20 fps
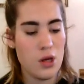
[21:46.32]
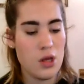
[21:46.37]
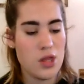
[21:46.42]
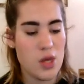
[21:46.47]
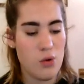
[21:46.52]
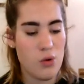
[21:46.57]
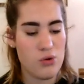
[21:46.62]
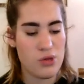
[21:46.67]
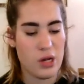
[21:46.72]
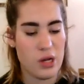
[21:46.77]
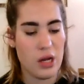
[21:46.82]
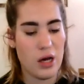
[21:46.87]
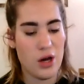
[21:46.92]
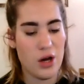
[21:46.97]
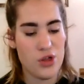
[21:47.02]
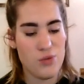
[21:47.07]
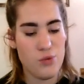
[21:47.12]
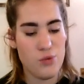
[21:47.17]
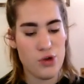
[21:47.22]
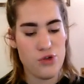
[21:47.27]
There was a
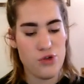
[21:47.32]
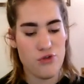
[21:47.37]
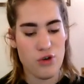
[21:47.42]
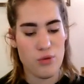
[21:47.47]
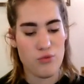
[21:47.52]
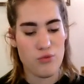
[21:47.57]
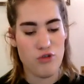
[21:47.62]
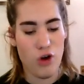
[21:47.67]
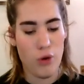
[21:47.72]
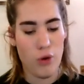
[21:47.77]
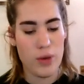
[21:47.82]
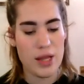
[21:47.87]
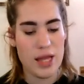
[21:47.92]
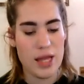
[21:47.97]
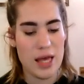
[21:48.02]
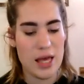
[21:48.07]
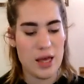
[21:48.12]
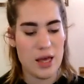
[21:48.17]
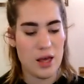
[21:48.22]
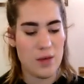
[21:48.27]
large mushroom growing
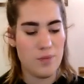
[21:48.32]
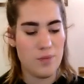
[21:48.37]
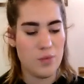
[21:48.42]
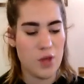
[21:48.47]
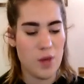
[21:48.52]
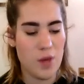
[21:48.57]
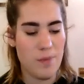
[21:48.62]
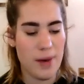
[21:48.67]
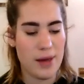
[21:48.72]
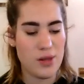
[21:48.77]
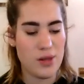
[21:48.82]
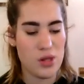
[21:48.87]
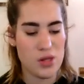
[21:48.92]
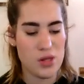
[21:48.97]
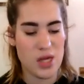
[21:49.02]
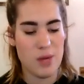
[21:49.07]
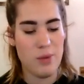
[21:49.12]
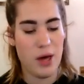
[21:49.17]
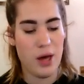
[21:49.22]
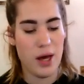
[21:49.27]
near her, about the
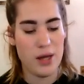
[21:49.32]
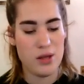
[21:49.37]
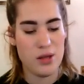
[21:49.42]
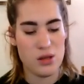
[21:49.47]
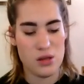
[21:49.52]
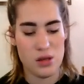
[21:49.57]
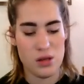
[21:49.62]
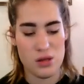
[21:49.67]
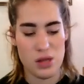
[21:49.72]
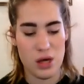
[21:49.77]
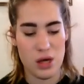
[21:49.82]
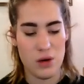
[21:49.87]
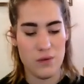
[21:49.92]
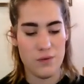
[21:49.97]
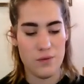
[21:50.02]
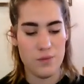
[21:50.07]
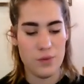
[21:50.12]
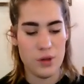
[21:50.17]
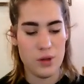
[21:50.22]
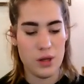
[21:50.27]
same height as herself,
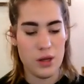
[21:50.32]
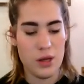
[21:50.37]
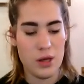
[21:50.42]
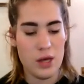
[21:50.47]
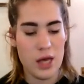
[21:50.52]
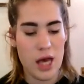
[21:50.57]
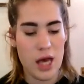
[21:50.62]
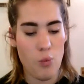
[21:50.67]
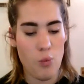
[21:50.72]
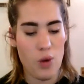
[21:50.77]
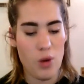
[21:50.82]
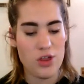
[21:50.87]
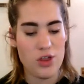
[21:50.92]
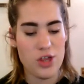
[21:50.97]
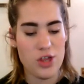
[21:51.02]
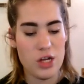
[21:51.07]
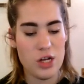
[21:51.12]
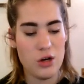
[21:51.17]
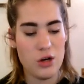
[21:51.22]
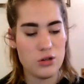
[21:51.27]
and when
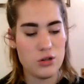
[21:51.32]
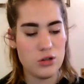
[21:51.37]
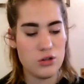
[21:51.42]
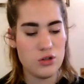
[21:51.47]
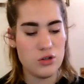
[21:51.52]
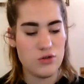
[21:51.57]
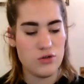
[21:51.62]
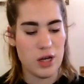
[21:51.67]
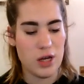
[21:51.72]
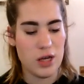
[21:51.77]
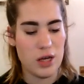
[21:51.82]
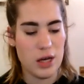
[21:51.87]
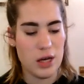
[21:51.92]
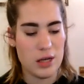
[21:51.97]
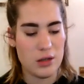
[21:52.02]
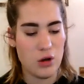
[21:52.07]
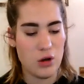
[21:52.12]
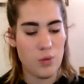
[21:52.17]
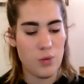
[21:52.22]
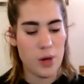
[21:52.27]
she looked under it
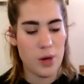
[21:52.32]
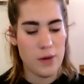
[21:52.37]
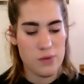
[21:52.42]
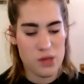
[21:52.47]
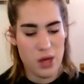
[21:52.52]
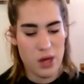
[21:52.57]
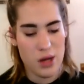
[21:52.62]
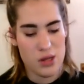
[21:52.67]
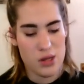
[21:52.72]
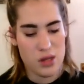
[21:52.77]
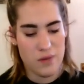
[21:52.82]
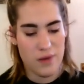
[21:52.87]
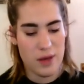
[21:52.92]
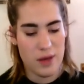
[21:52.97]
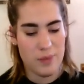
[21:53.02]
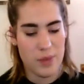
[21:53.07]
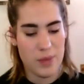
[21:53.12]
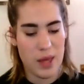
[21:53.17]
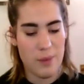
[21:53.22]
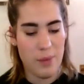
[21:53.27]
and on both sides of
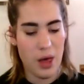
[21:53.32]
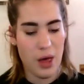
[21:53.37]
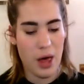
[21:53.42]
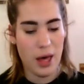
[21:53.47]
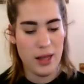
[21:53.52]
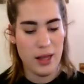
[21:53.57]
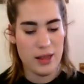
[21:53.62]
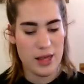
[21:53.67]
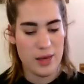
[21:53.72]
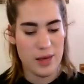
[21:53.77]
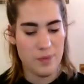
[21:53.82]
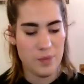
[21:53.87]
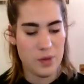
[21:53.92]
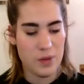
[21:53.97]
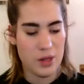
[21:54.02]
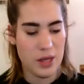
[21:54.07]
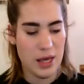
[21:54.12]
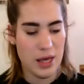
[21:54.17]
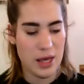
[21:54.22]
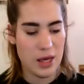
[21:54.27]
it and behind it,
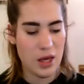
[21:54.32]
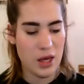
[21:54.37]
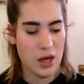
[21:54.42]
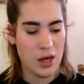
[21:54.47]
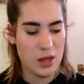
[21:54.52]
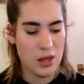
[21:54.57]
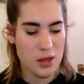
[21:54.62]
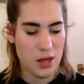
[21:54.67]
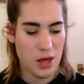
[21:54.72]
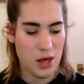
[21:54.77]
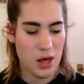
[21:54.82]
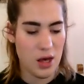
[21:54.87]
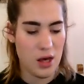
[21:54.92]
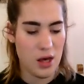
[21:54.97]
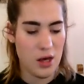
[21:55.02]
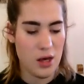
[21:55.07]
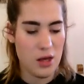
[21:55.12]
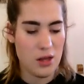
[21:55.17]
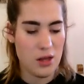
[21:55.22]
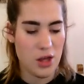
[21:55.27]
it occurred to her
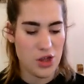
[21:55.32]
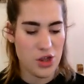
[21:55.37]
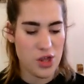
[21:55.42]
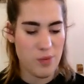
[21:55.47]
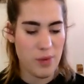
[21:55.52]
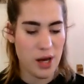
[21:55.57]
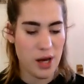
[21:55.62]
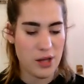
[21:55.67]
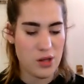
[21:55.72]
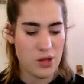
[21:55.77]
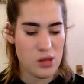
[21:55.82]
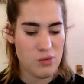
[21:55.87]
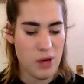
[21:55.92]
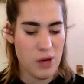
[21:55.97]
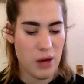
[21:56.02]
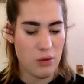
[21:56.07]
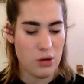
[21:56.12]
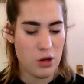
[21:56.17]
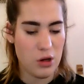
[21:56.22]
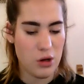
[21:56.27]
that she might as
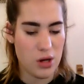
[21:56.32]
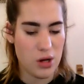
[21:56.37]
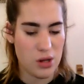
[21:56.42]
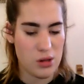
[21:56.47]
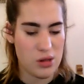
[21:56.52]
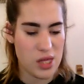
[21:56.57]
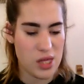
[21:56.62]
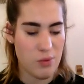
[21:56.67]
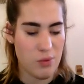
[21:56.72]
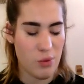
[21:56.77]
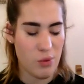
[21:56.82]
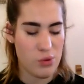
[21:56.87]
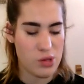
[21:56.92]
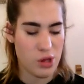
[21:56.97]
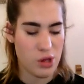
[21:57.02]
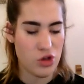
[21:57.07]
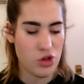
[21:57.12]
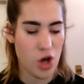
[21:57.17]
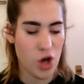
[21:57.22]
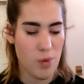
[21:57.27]
well look and see what was
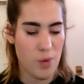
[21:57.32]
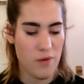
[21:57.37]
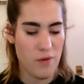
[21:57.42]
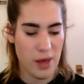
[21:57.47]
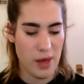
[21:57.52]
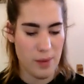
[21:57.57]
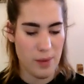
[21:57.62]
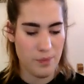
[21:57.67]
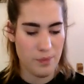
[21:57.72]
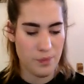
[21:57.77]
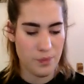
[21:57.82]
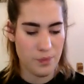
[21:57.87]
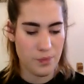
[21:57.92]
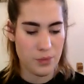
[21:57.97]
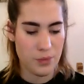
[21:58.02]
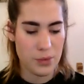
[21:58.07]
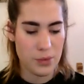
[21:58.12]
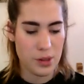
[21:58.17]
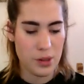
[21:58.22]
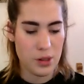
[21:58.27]
on top of it.
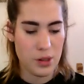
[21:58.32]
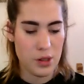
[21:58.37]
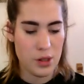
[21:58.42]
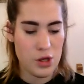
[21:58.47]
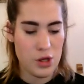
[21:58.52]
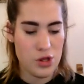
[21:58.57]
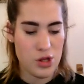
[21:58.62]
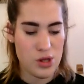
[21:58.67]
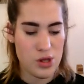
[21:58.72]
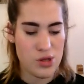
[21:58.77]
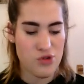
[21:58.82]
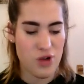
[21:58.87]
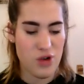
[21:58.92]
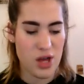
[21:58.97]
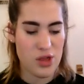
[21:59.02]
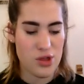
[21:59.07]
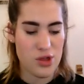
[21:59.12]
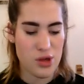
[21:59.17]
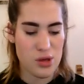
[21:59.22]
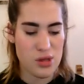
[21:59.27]
She
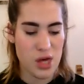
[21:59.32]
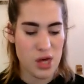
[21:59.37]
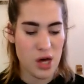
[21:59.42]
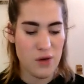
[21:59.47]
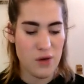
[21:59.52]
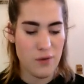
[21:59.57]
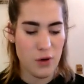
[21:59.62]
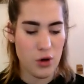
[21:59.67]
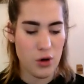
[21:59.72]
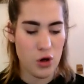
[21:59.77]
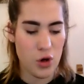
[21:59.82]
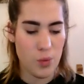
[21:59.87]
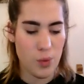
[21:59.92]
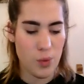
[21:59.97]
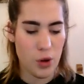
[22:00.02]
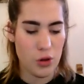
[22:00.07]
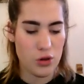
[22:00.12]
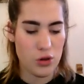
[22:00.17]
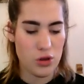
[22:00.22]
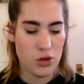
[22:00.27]
stretched herself up on